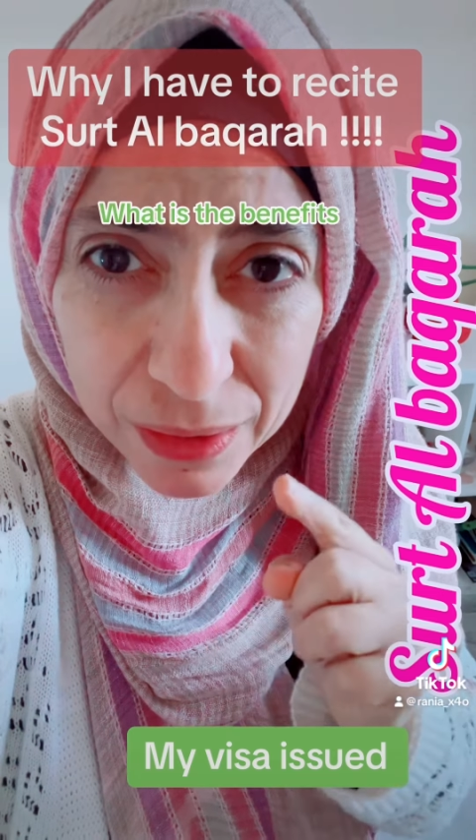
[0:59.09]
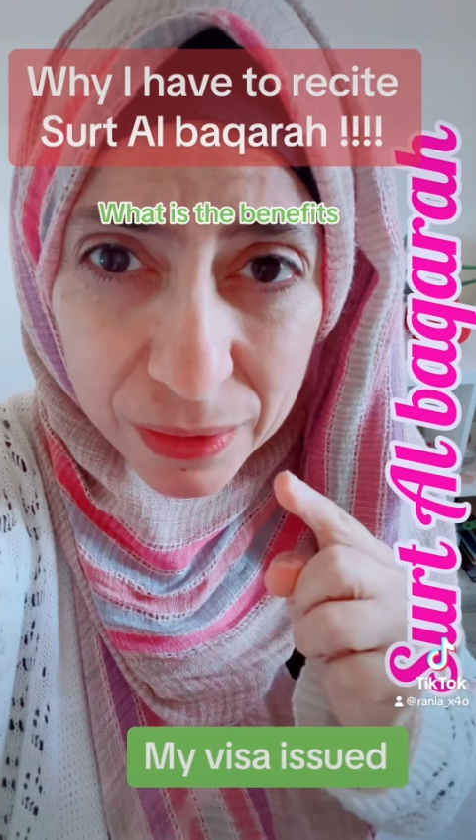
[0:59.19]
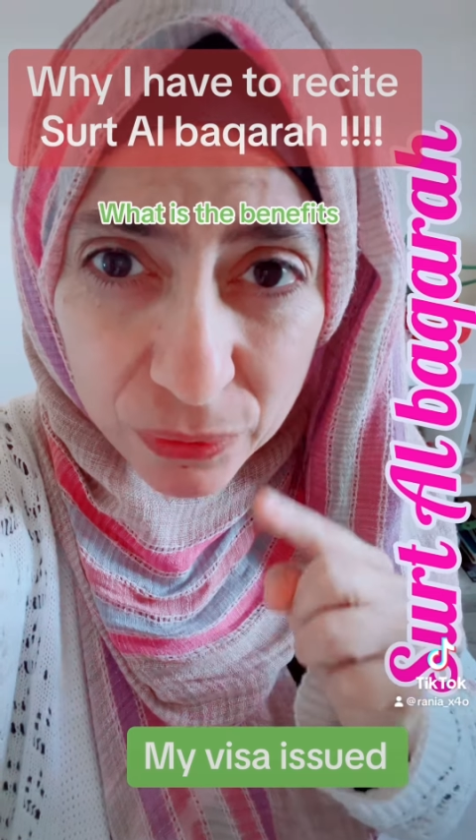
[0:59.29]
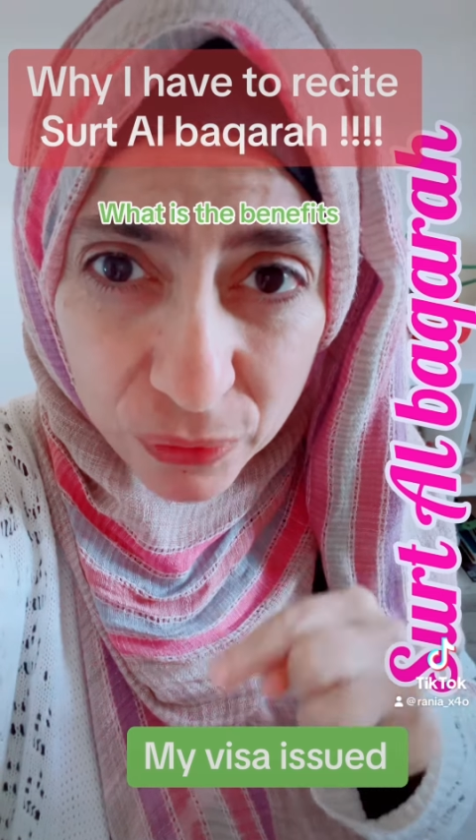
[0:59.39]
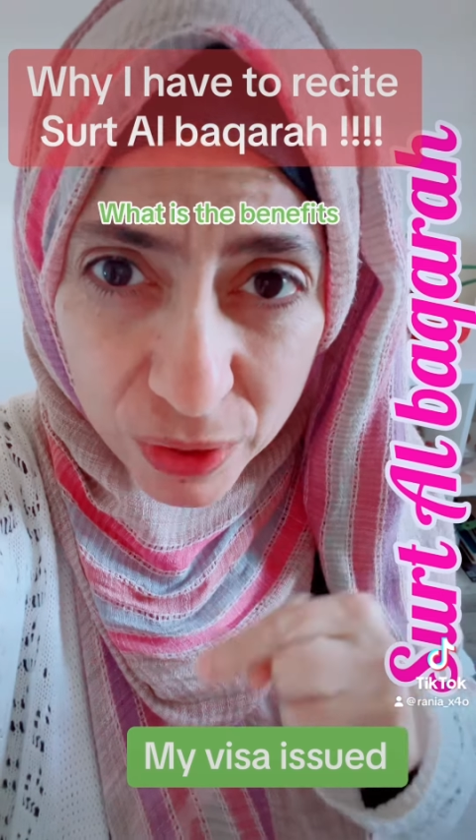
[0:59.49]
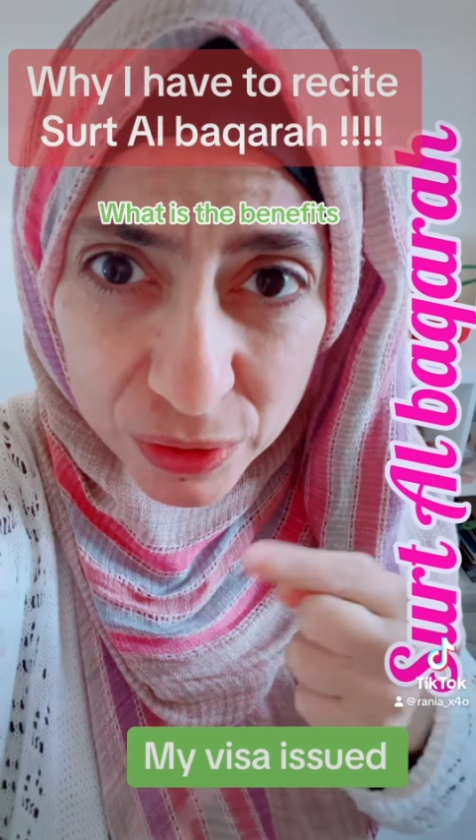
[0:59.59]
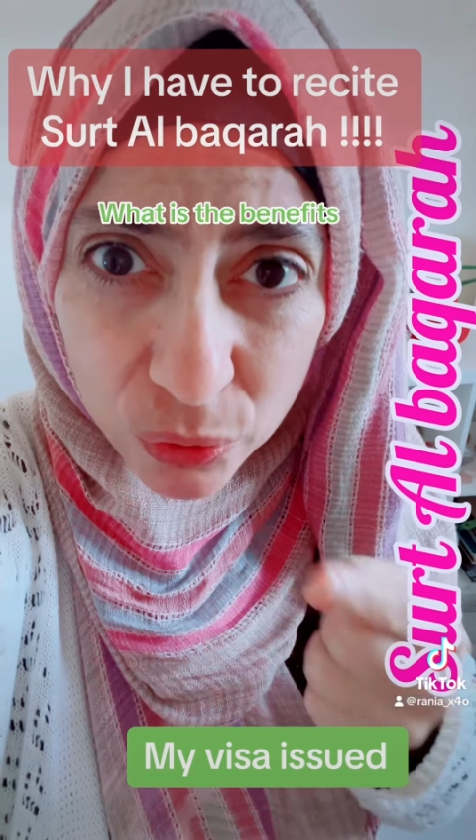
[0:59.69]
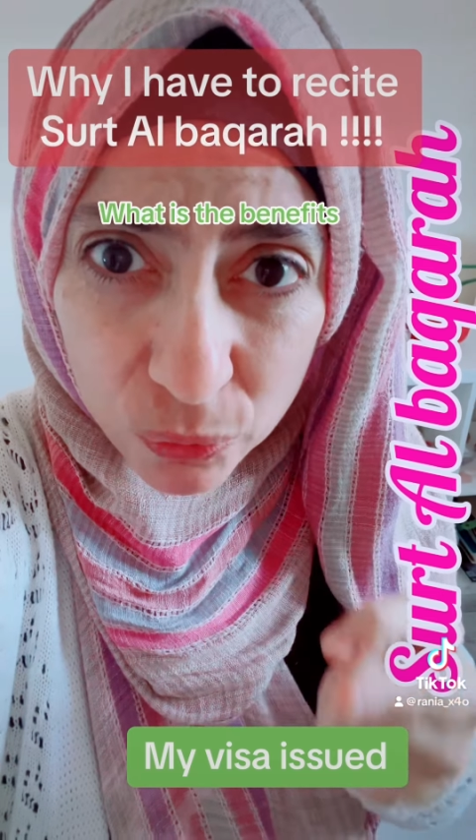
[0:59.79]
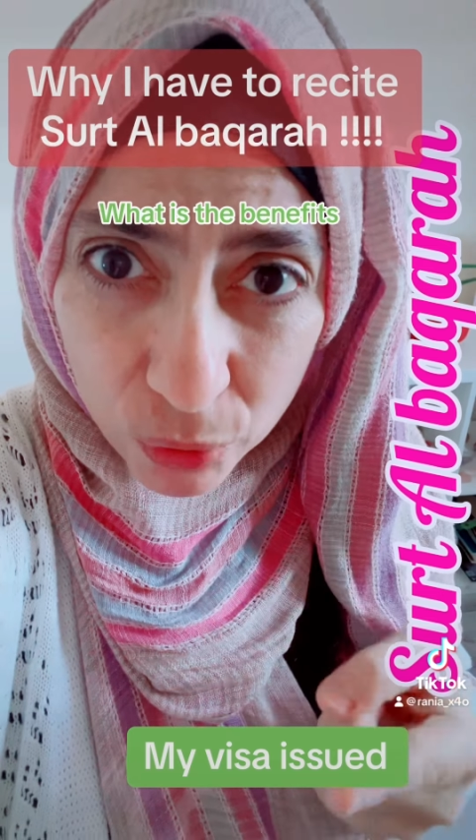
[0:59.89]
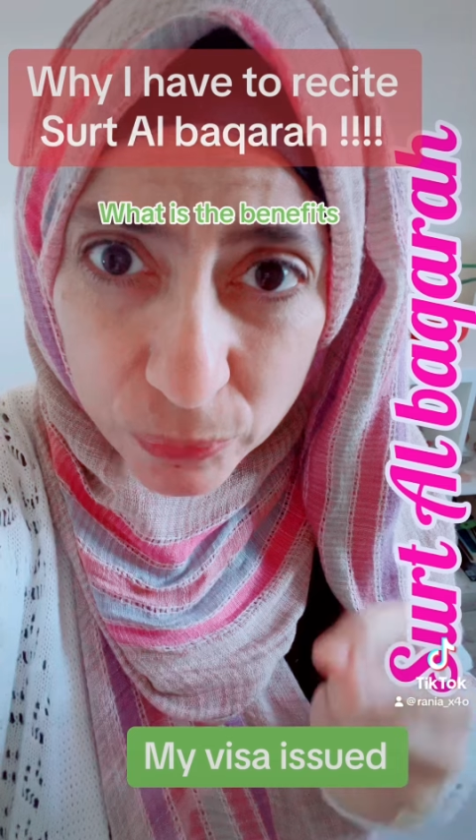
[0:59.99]
the father
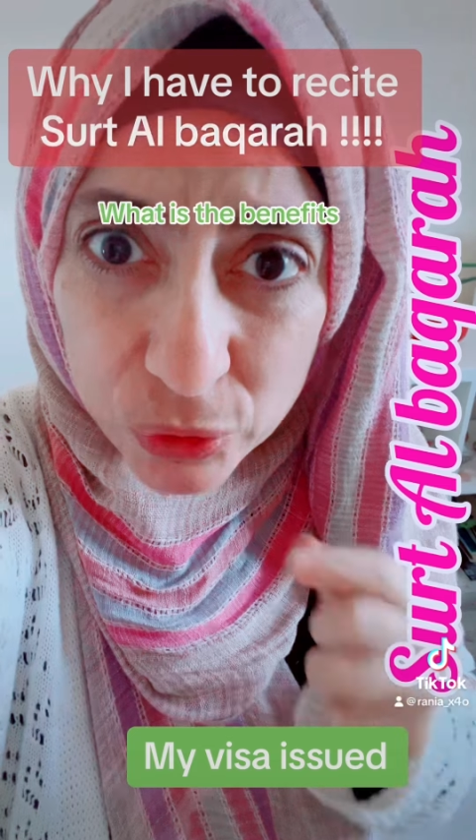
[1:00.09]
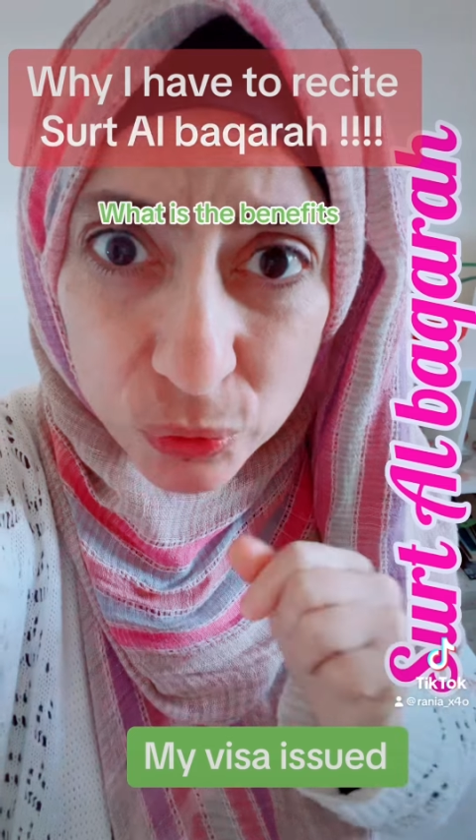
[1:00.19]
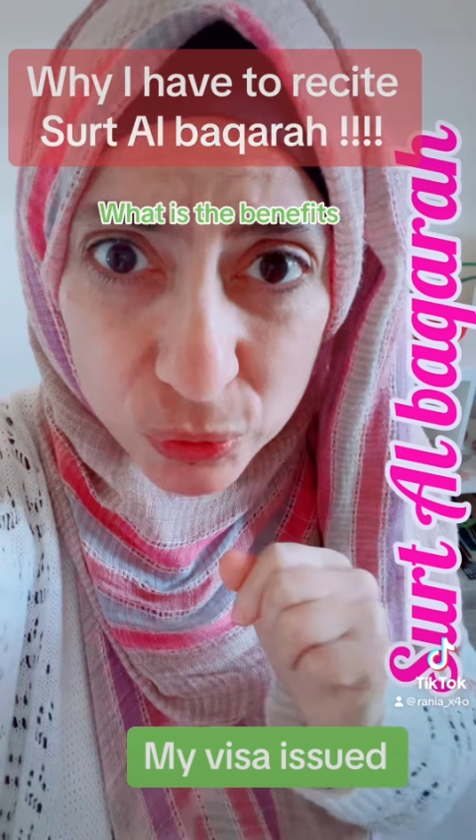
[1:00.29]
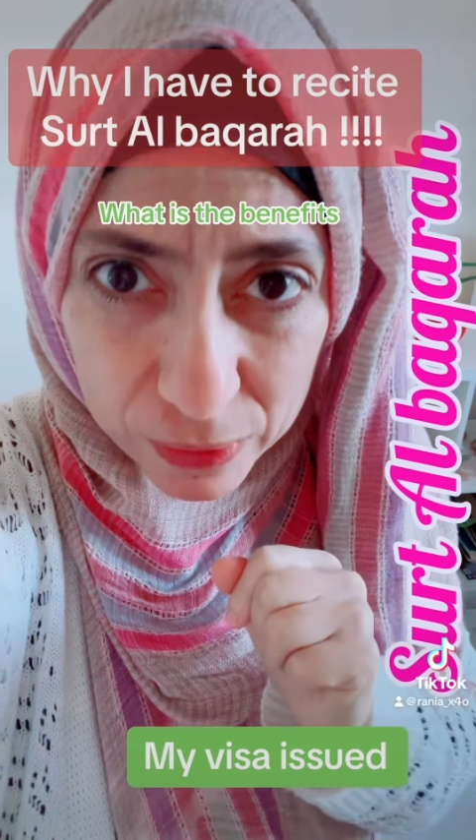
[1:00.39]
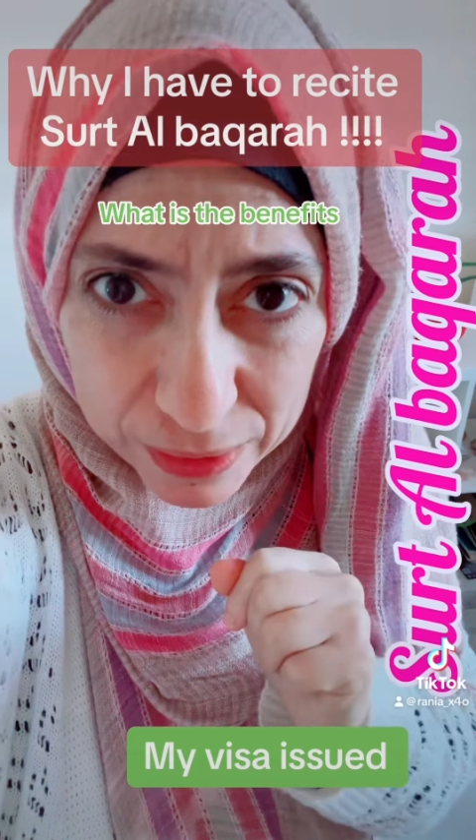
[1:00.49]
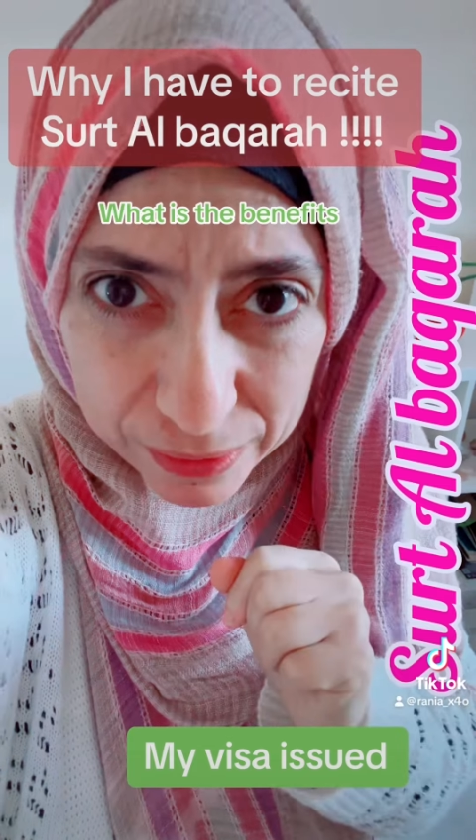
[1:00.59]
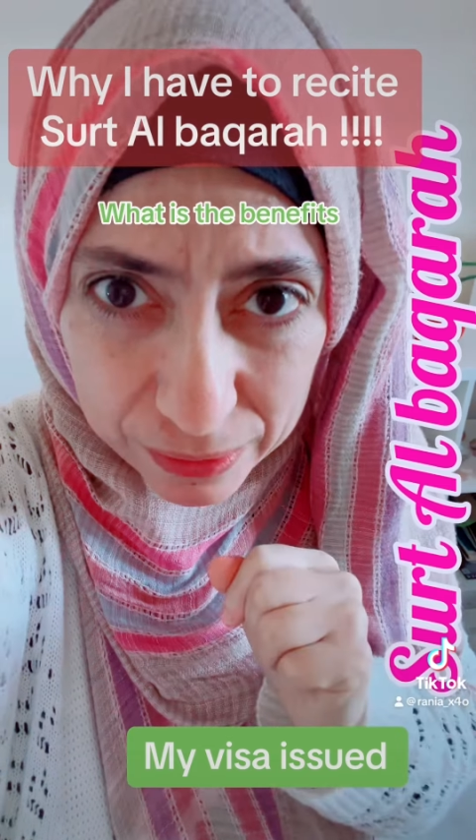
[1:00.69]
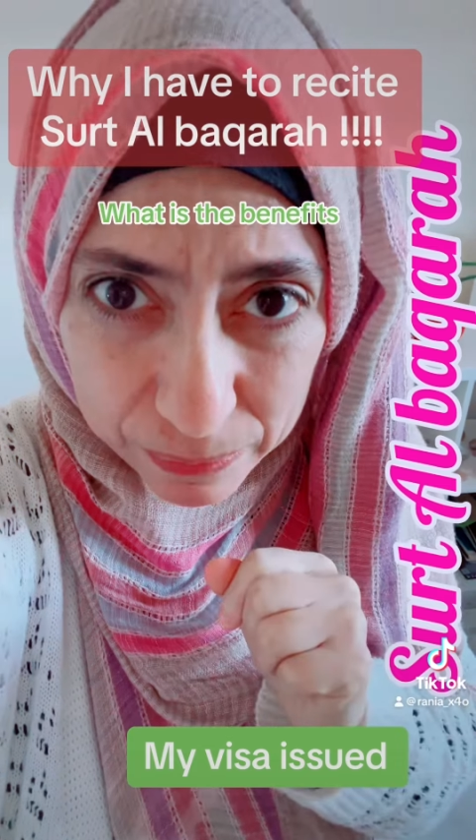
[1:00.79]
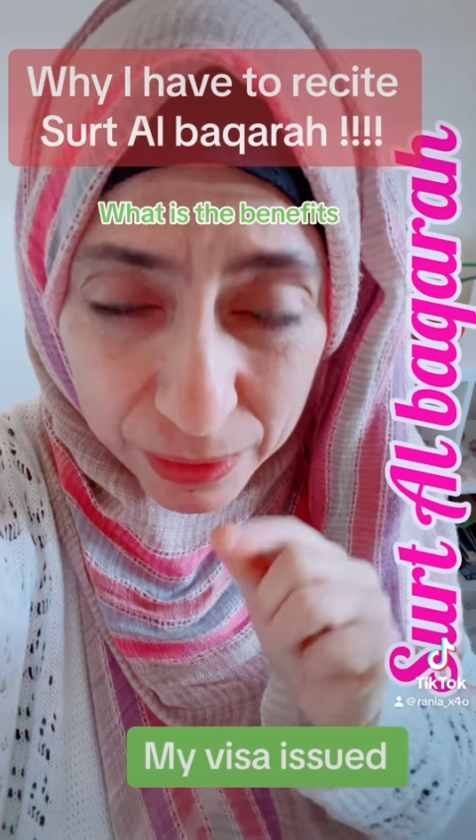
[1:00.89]
of Prophet Yusuf alayhi salam.